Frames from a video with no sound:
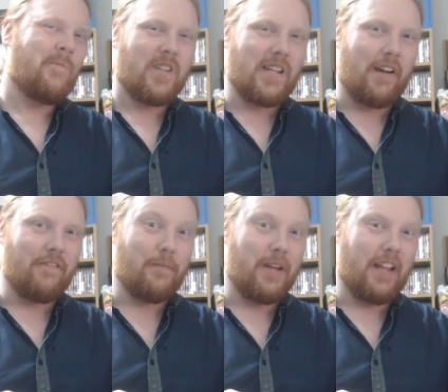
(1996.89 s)
Sound
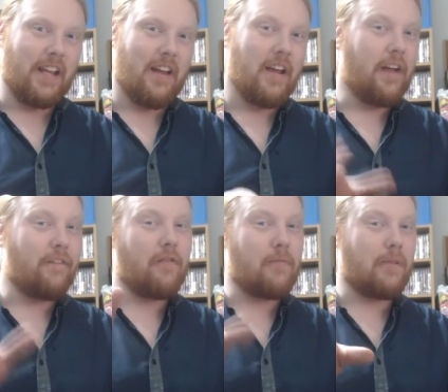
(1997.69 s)
familiar? If
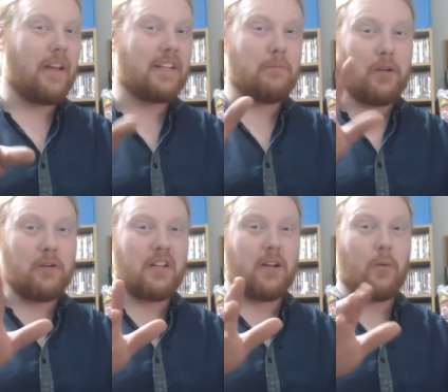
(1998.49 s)
you replace
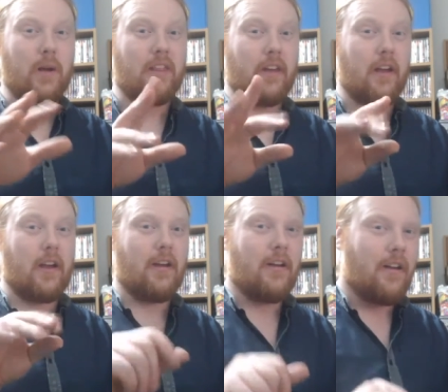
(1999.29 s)
music with
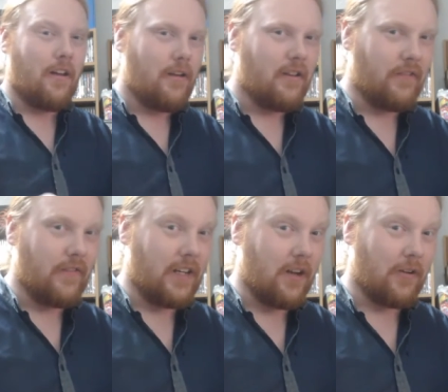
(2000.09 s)

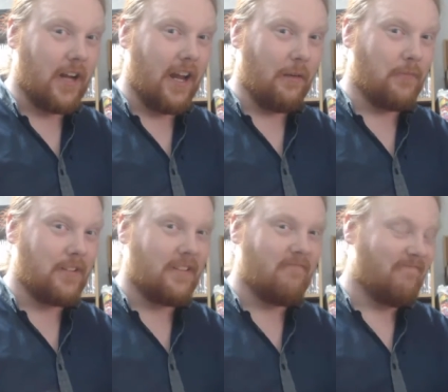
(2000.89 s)
video
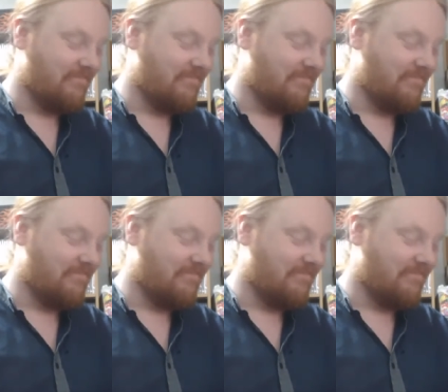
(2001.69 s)
games,